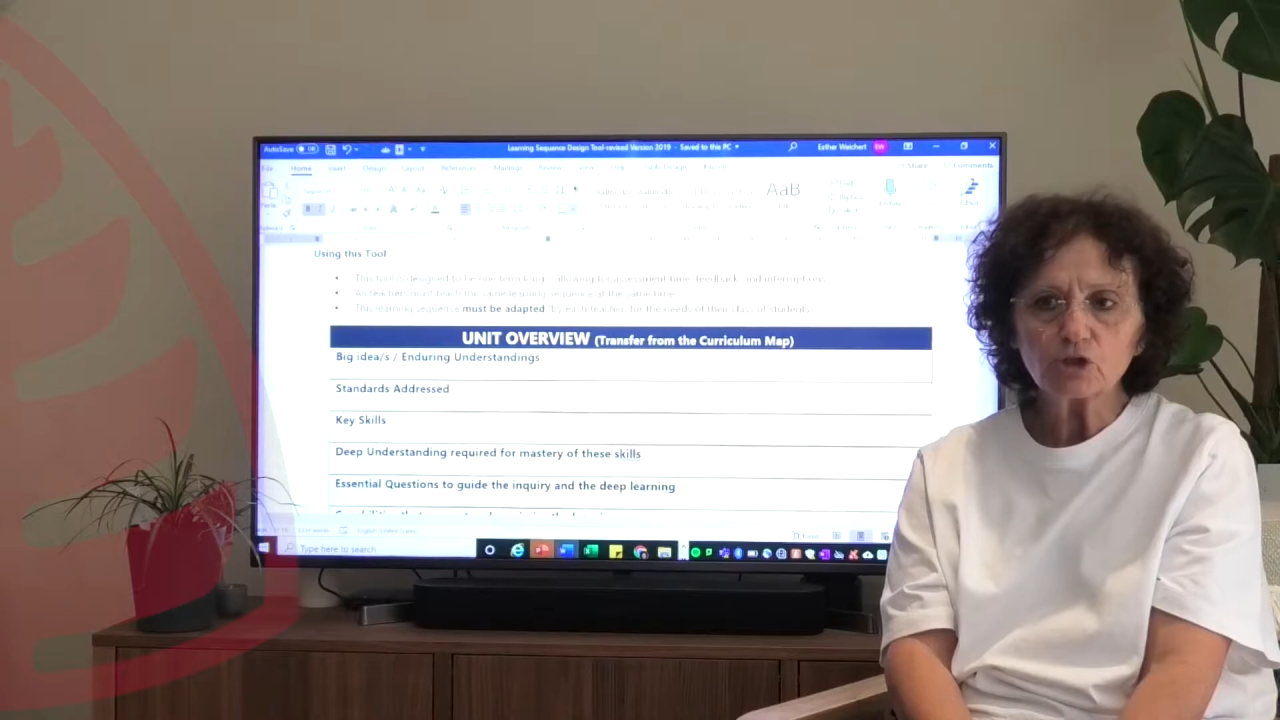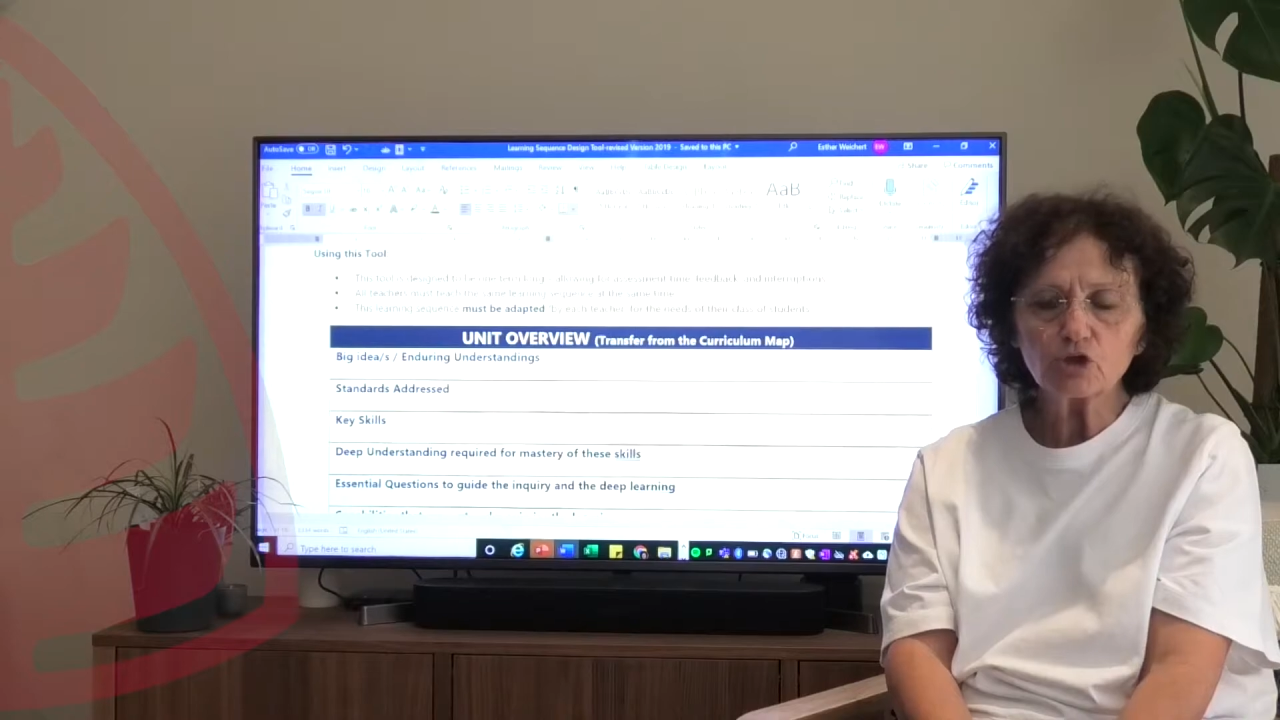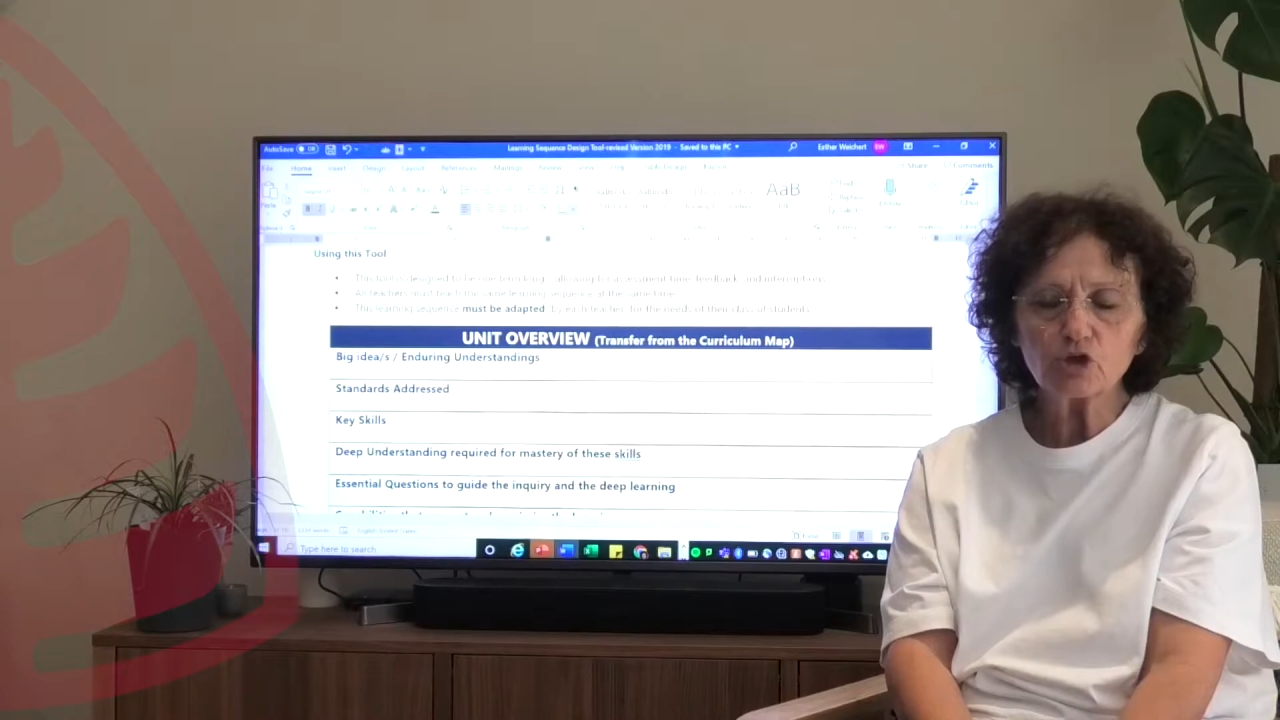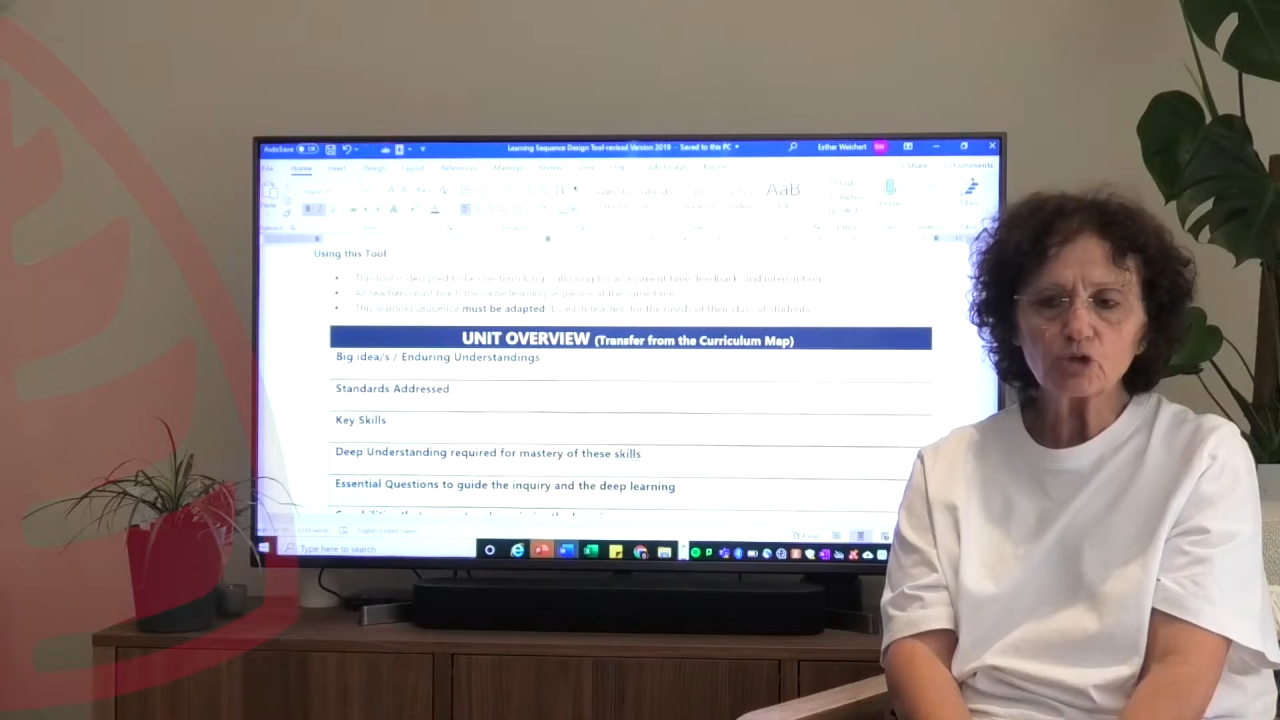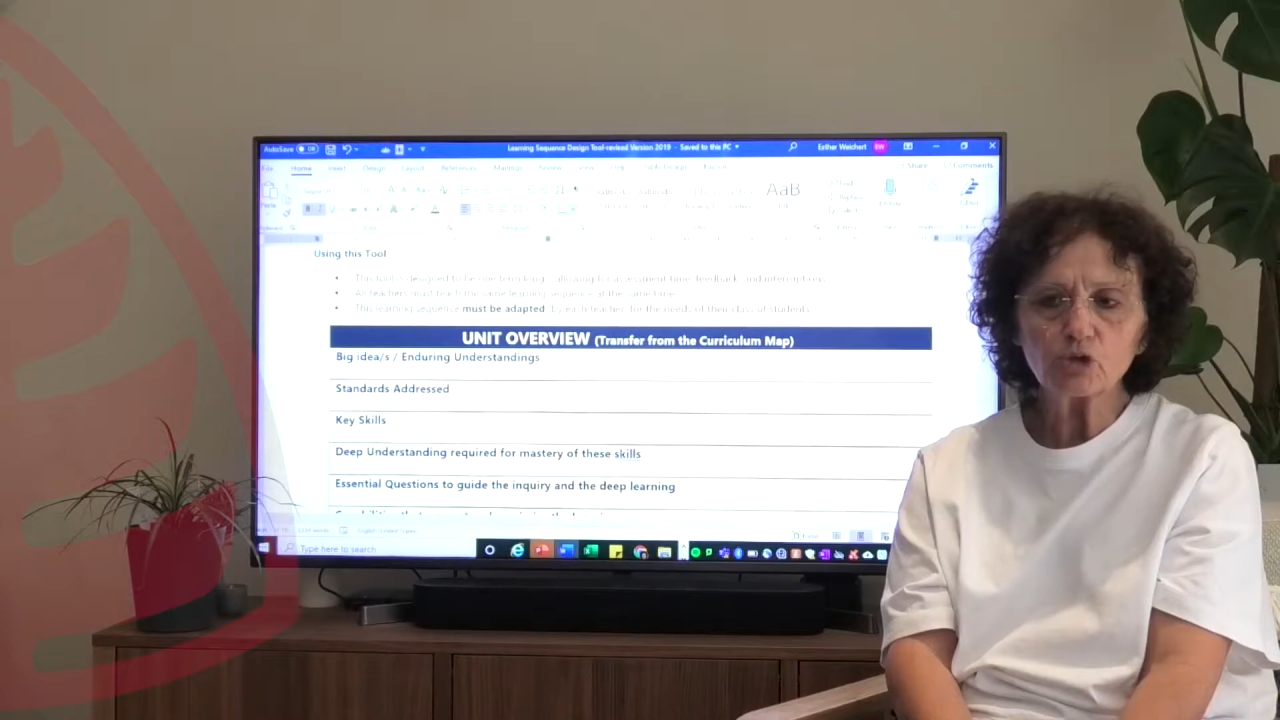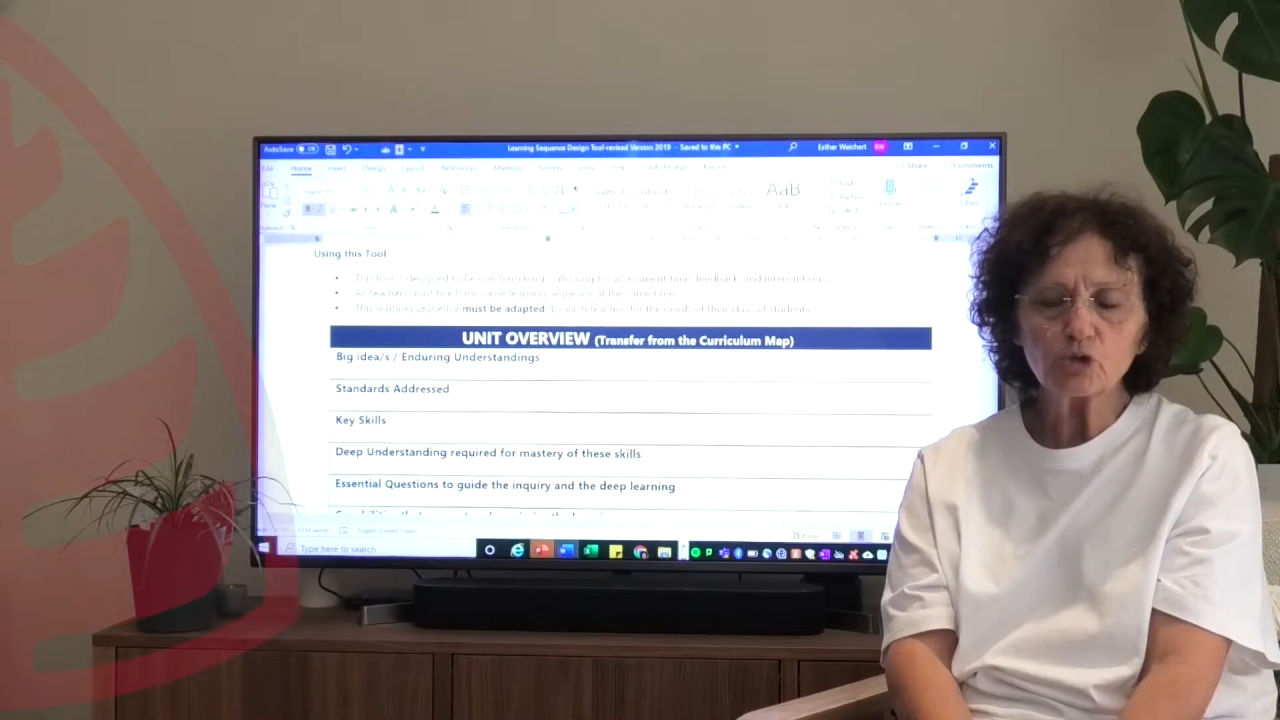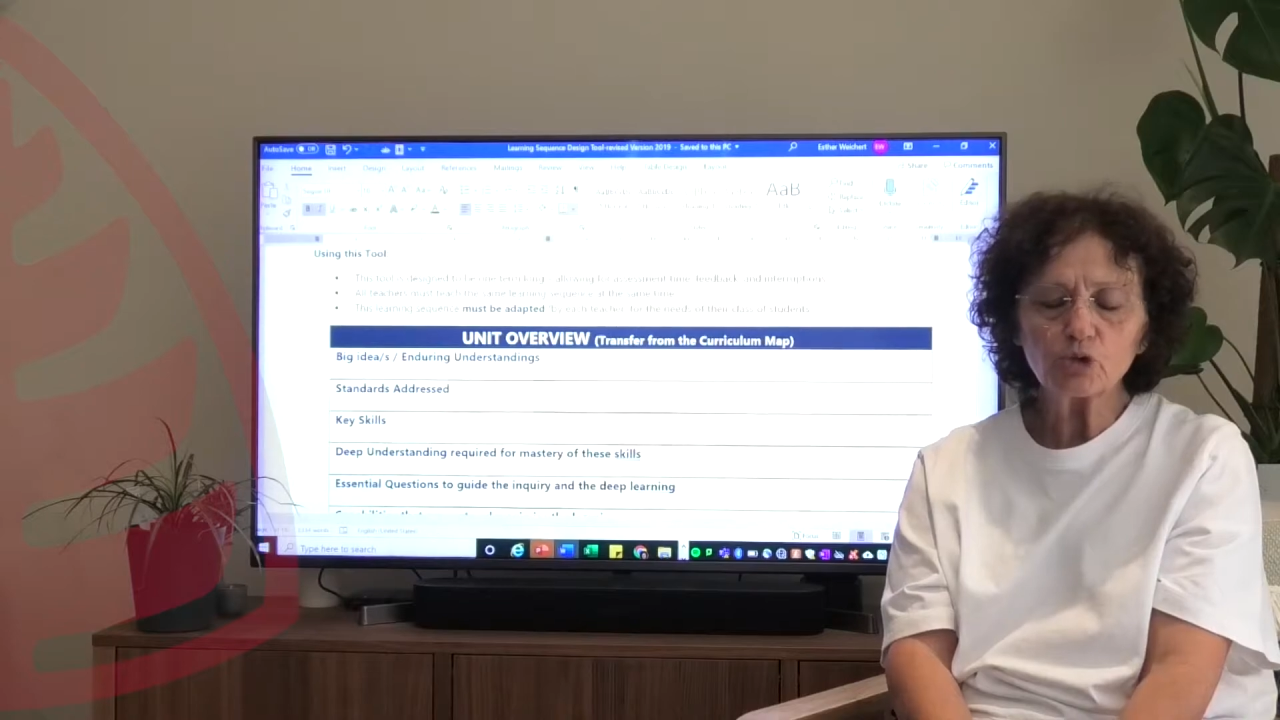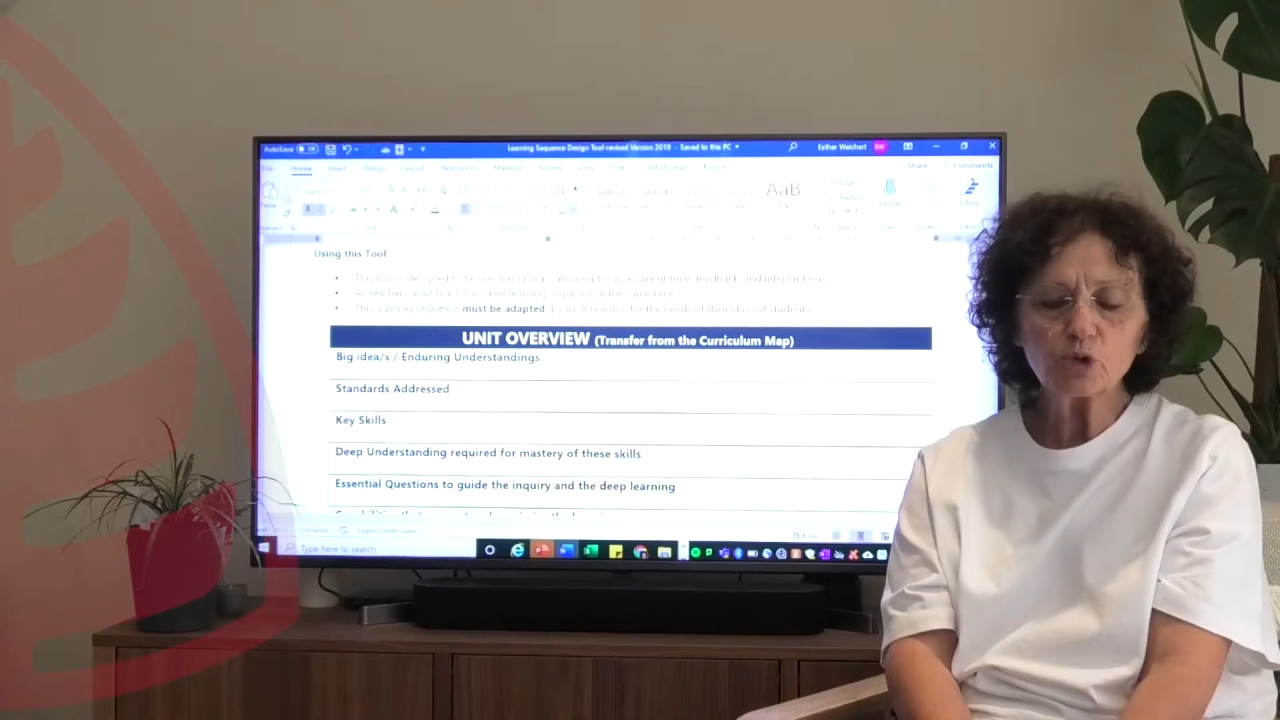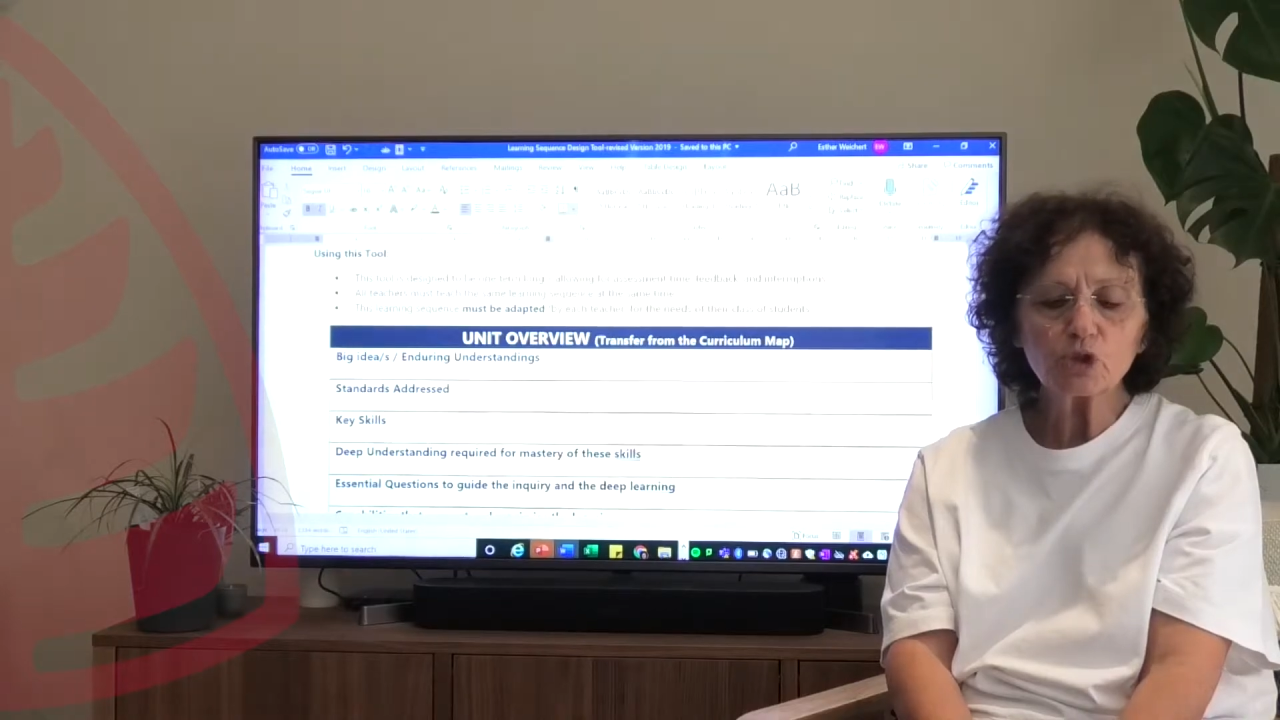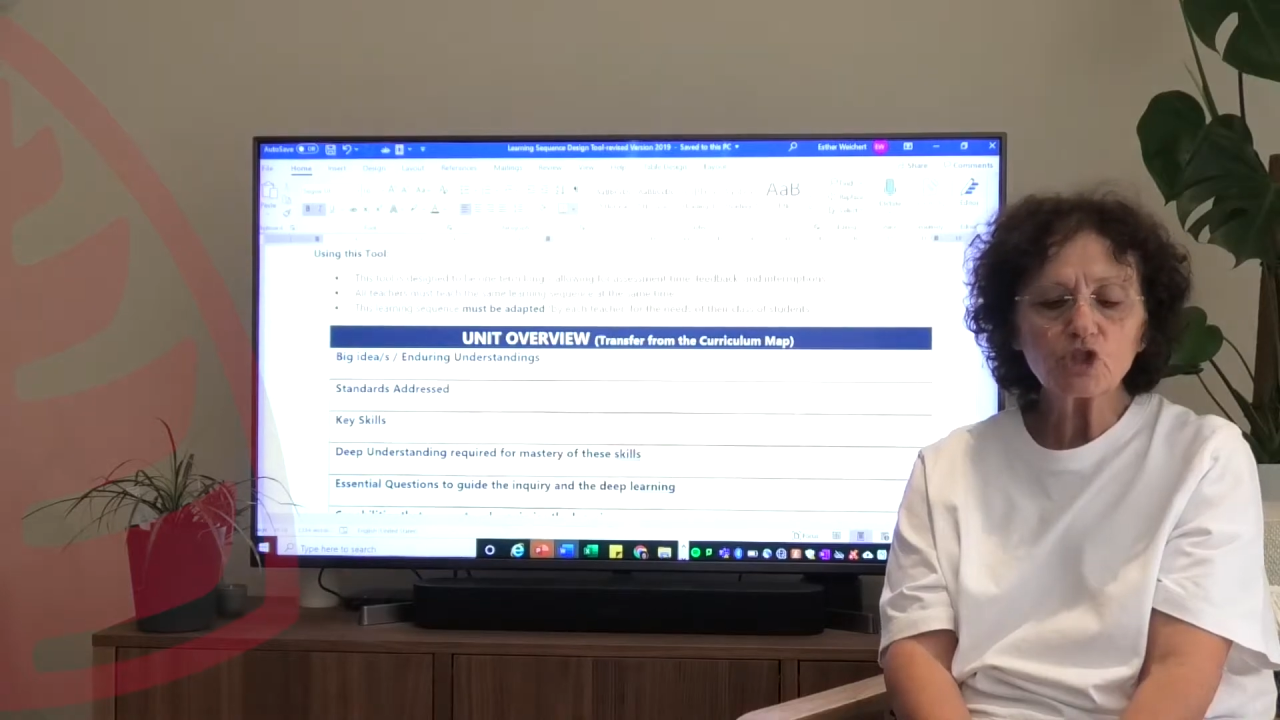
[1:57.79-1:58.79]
to